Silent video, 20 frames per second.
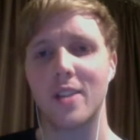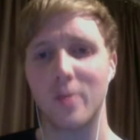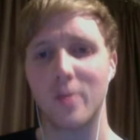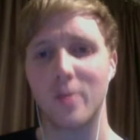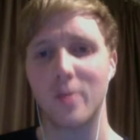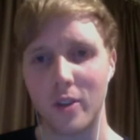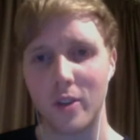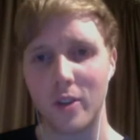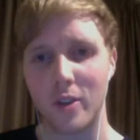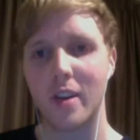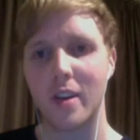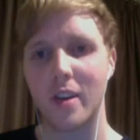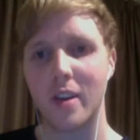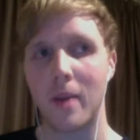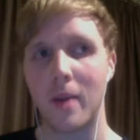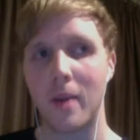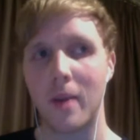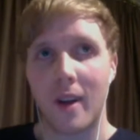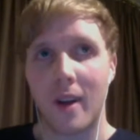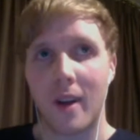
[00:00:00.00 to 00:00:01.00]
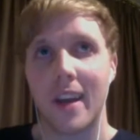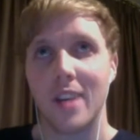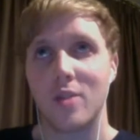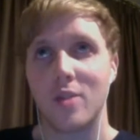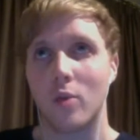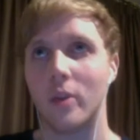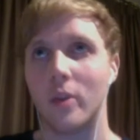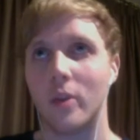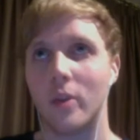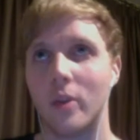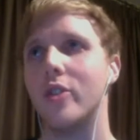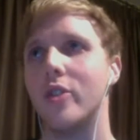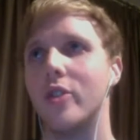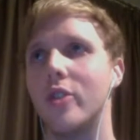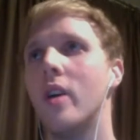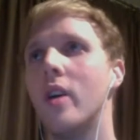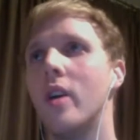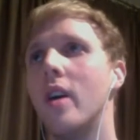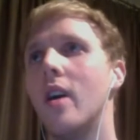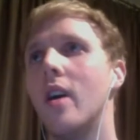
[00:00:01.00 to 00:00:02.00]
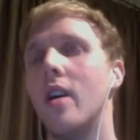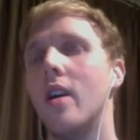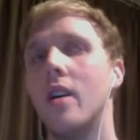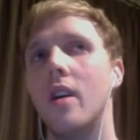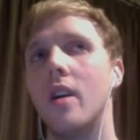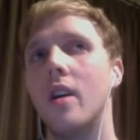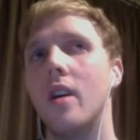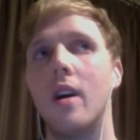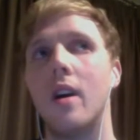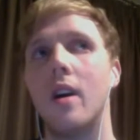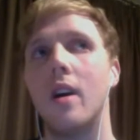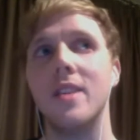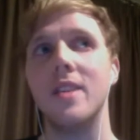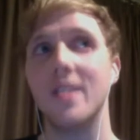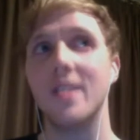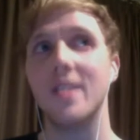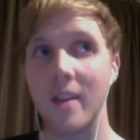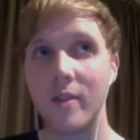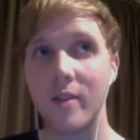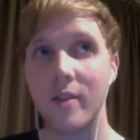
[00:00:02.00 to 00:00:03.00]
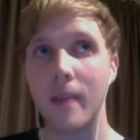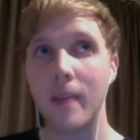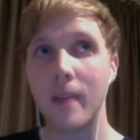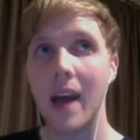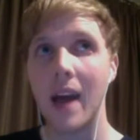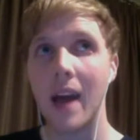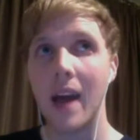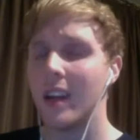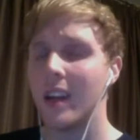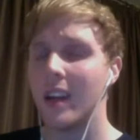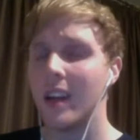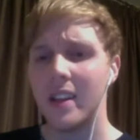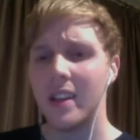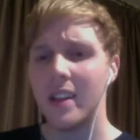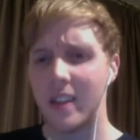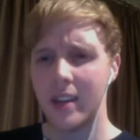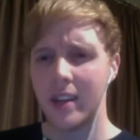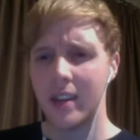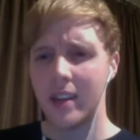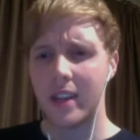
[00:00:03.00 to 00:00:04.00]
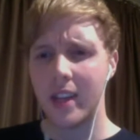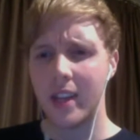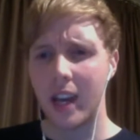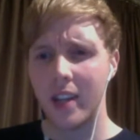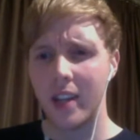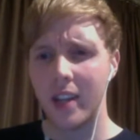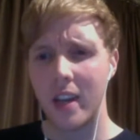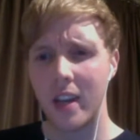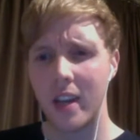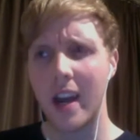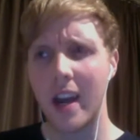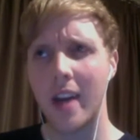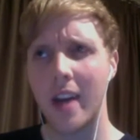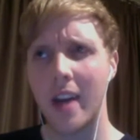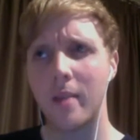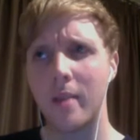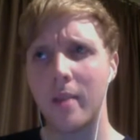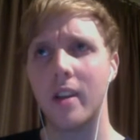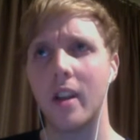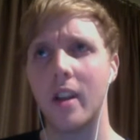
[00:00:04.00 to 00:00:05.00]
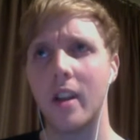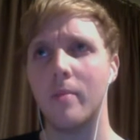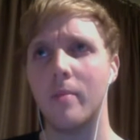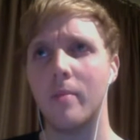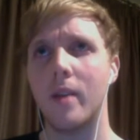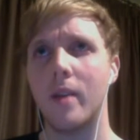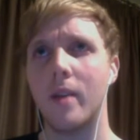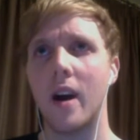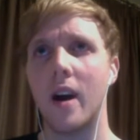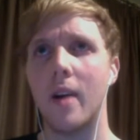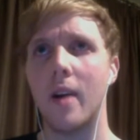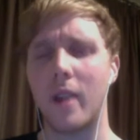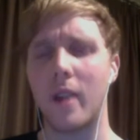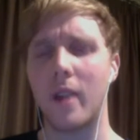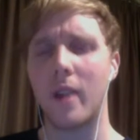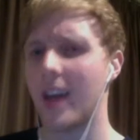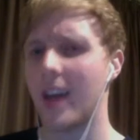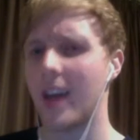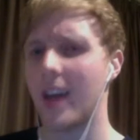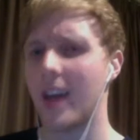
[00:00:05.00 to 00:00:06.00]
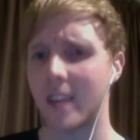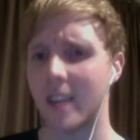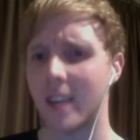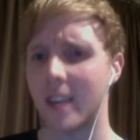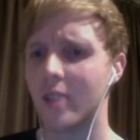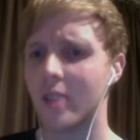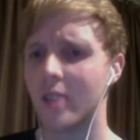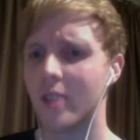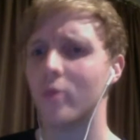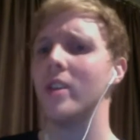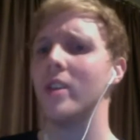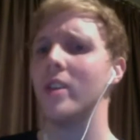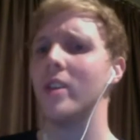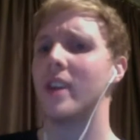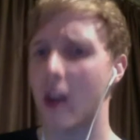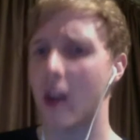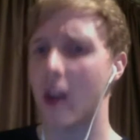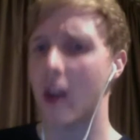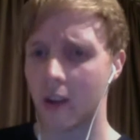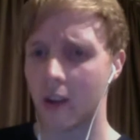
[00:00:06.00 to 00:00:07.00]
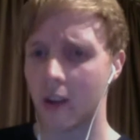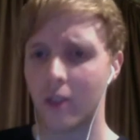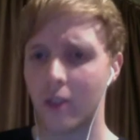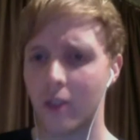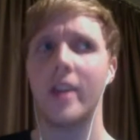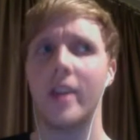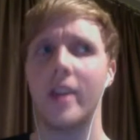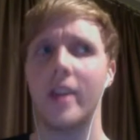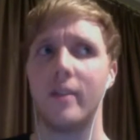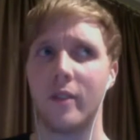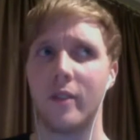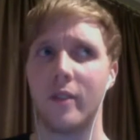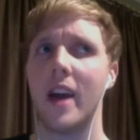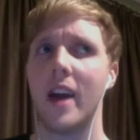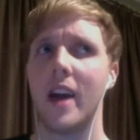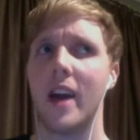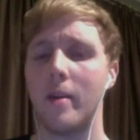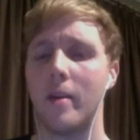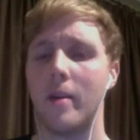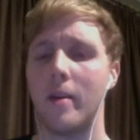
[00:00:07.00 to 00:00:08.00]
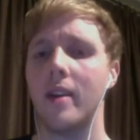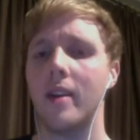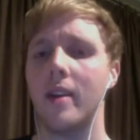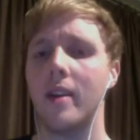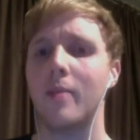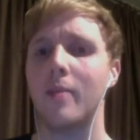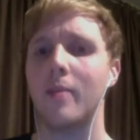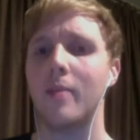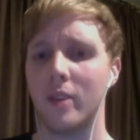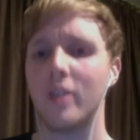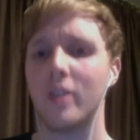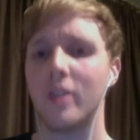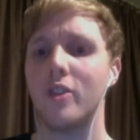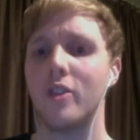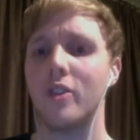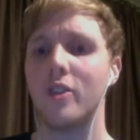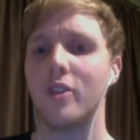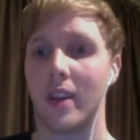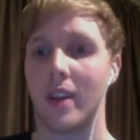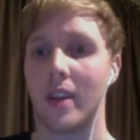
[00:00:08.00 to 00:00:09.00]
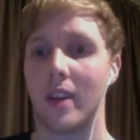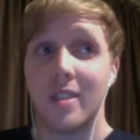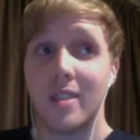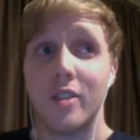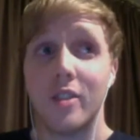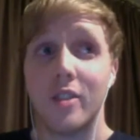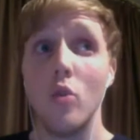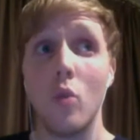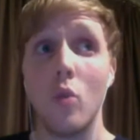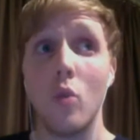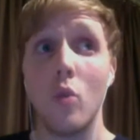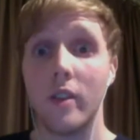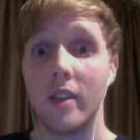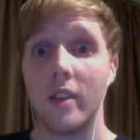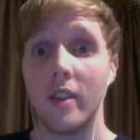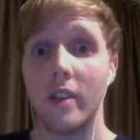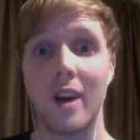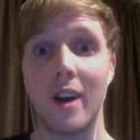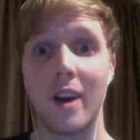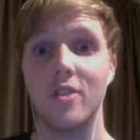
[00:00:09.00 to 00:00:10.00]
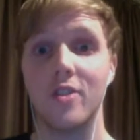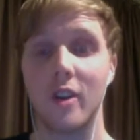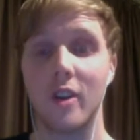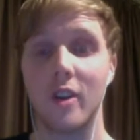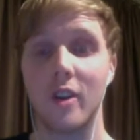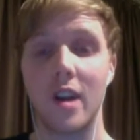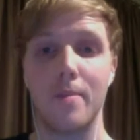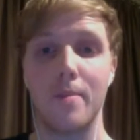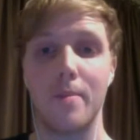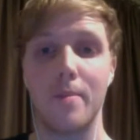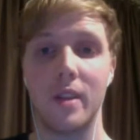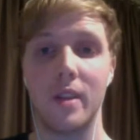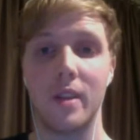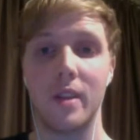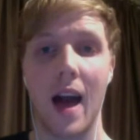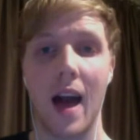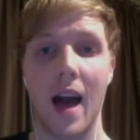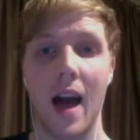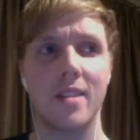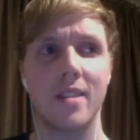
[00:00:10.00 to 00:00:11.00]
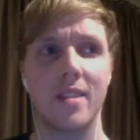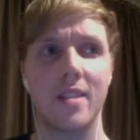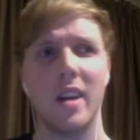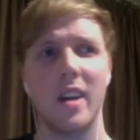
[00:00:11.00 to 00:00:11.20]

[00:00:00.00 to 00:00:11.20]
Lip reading: when we were talking about podcasts 1 and 2. Aside from that, the IGN Anime Club podcast is actually really great if you're into anime. Like, I'm really enjoying that. It's a new one that they've kind of started up in the last